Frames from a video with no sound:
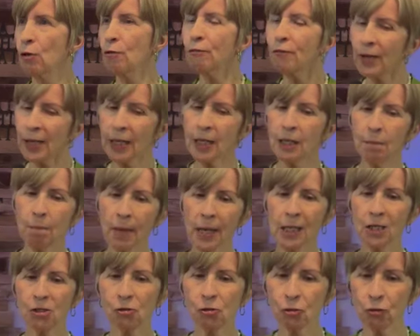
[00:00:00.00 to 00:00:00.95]

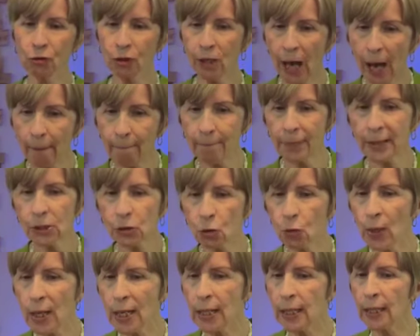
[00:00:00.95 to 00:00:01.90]
Intervene means to come
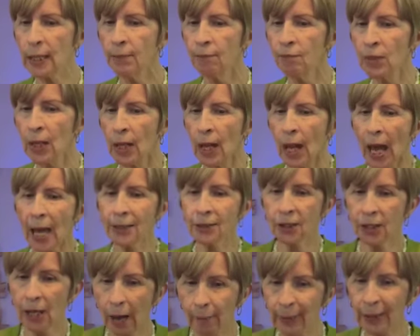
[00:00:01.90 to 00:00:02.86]
between
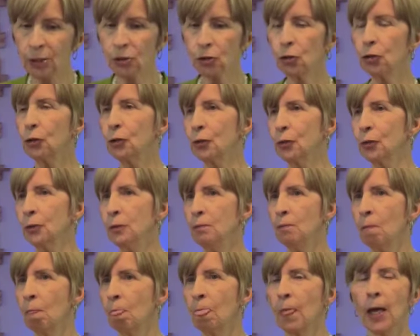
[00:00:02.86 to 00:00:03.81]
and come
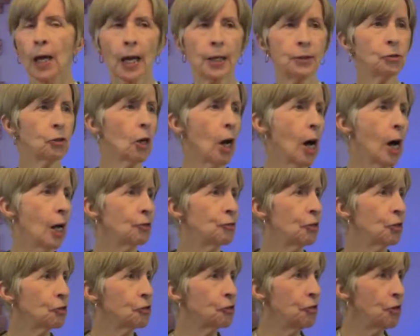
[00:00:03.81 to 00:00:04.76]
into, and
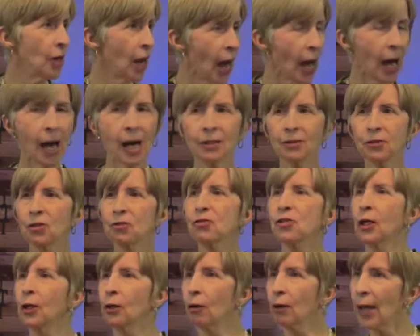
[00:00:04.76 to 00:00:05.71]
God does
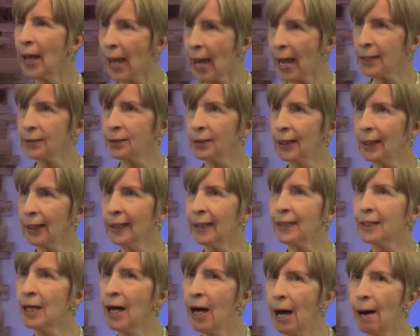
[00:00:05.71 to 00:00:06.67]
not
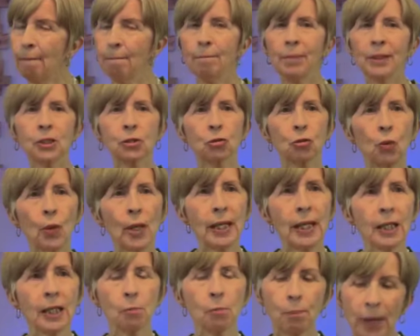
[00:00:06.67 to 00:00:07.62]
single-handedly come
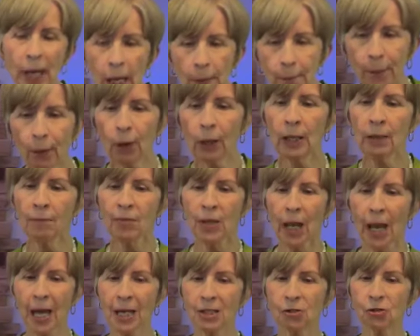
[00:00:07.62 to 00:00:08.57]
between
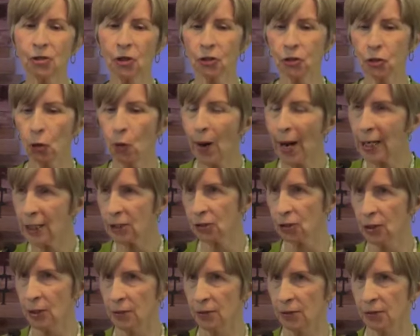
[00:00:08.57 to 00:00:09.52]
people and
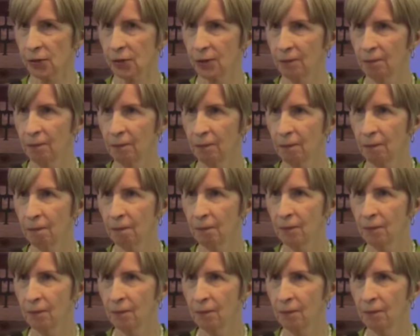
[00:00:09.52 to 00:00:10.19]
situations.